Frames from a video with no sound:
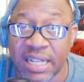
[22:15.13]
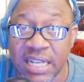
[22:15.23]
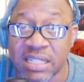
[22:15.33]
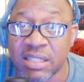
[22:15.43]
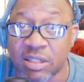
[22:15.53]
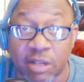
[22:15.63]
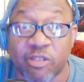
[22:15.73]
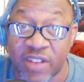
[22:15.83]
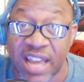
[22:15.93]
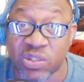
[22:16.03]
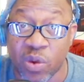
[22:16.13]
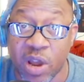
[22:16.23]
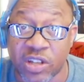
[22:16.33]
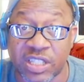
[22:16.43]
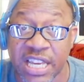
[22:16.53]
LaFace
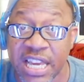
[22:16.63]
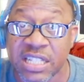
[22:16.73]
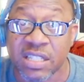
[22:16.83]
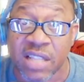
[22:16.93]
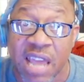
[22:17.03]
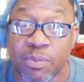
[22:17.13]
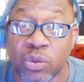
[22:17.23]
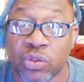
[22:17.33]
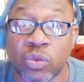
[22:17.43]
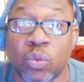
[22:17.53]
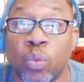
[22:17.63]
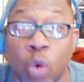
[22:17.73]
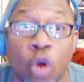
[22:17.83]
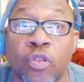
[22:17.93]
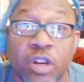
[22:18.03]
Records, these labels
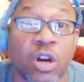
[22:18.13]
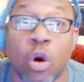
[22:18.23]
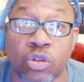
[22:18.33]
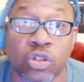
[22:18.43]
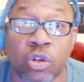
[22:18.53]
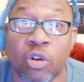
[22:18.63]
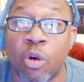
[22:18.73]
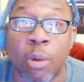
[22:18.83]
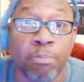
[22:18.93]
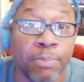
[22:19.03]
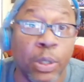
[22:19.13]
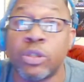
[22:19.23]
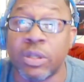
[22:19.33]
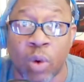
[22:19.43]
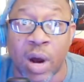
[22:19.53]
were the culture,
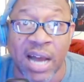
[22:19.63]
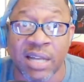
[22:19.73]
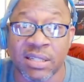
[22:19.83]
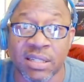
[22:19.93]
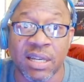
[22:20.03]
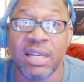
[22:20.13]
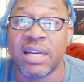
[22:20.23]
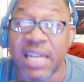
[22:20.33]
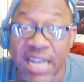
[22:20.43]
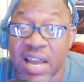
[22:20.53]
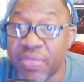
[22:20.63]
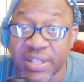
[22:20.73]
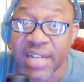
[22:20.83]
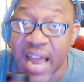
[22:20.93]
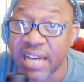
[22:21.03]
music-wise, in the
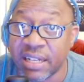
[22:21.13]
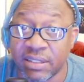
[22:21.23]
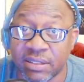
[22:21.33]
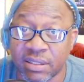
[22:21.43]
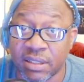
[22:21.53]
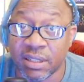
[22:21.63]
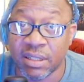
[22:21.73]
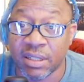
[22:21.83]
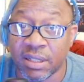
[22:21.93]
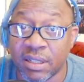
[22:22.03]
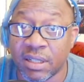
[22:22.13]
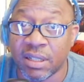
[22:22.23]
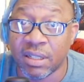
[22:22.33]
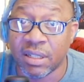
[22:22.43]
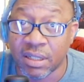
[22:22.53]
90s.
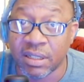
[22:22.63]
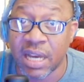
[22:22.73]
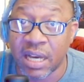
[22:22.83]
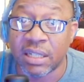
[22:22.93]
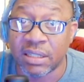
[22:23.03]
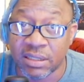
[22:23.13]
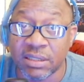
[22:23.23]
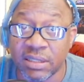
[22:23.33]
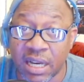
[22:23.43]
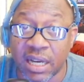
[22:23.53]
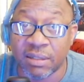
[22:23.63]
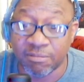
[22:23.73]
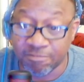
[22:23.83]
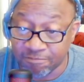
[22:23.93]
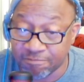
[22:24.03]
Yeah,
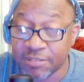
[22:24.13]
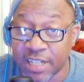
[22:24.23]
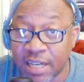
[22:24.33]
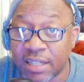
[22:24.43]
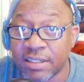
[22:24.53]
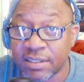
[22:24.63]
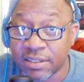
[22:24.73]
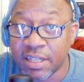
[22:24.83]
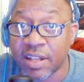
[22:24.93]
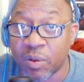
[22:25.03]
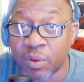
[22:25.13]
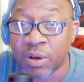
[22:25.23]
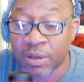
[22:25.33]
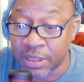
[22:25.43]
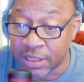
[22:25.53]
they
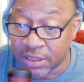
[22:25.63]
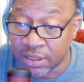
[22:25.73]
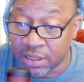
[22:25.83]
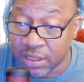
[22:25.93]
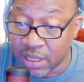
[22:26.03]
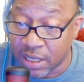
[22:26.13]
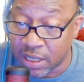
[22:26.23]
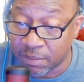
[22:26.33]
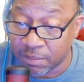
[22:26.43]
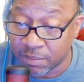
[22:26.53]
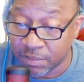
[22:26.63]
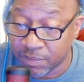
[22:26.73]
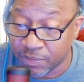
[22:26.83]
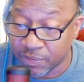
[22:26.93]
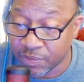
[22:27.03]
were.
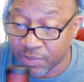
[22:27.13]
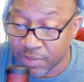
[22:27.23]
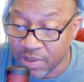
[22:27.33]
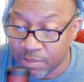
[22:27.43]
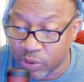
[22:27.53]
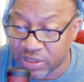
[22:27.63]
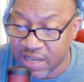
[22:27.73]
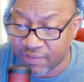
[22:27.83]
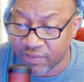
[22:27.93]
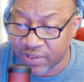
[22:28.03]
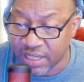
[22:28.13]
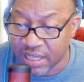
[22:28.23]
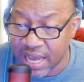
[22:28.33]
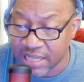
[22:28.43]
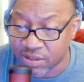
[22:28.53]
Yeah, most definitely Vanilla
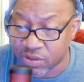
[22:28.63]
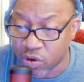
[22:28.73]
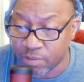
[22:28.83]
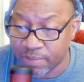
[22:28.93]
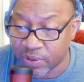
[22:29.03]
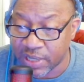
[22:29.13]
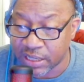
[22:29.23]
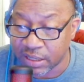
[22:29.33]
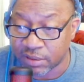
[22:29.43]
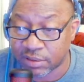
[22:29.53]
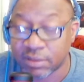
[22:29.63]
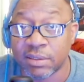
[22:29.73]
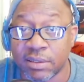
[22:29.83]
Ice deserved to be on that list.